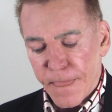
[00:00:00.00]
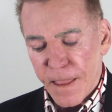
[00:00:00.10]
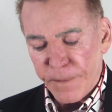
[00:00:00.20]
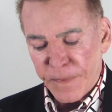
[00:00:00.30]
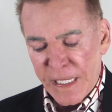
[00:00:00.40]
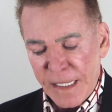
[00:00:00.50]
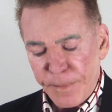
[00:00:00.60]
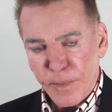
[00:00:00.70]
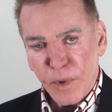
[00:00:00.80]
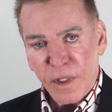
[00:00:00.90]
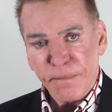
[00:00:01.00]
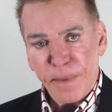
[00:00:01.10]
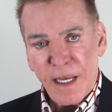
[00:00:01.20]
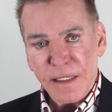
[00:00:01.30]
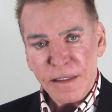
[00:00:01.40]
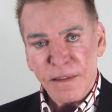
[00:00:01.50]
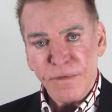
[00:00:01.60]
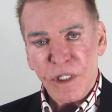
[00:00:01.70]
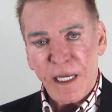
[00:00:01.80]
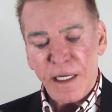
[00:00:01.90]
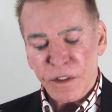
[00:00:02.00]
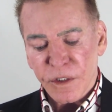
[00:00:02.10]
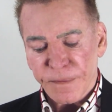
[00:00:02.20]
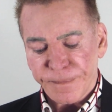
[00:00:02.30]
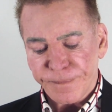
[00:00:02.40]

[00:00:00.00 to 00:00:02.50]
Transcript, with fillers: I'm capable of positive change.